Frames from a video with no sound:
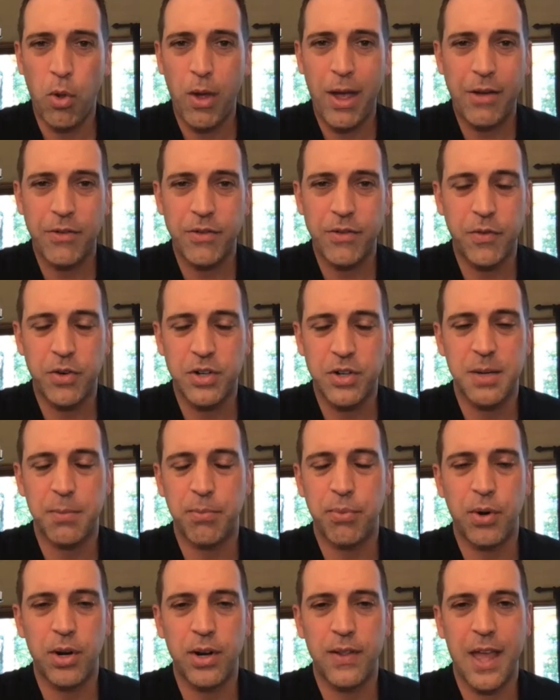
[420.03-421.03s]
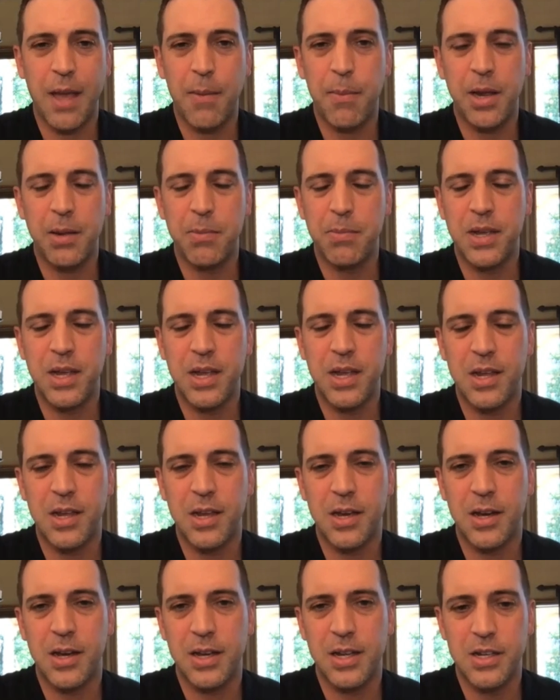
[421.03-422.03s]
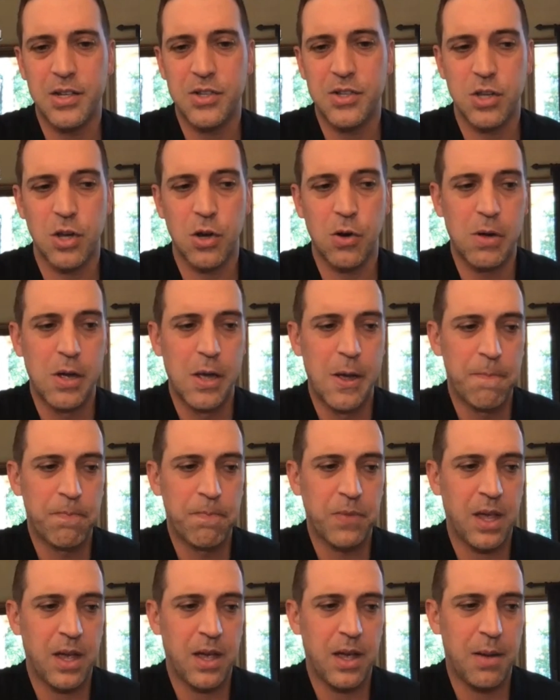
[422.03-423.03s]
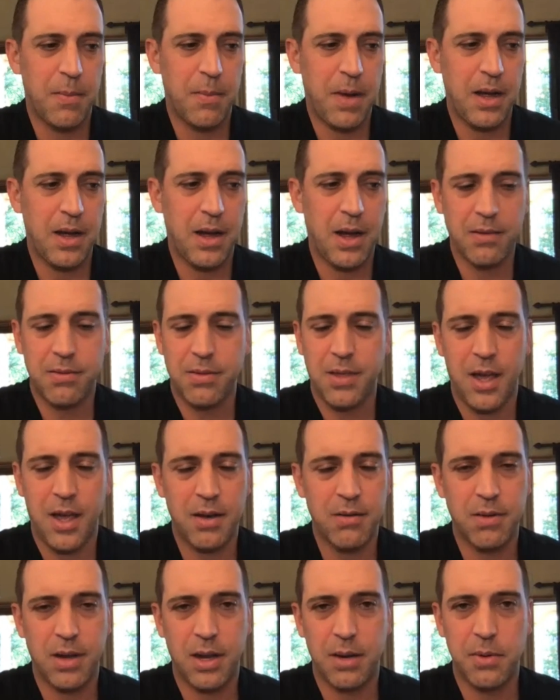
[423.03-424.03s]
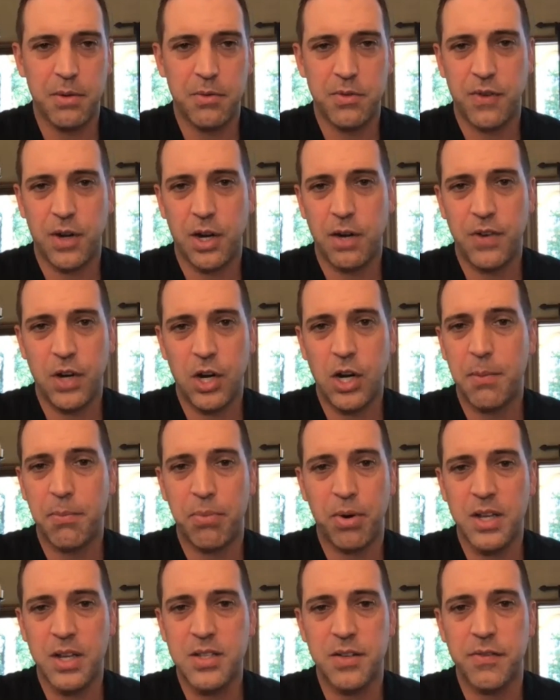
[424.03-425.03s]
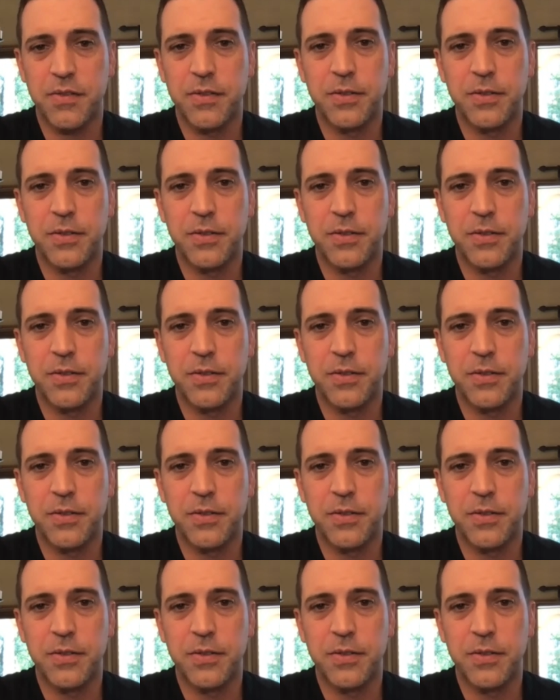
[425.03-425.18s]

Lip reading: however temporary that may be, is. So I thought, it was very, very impressive.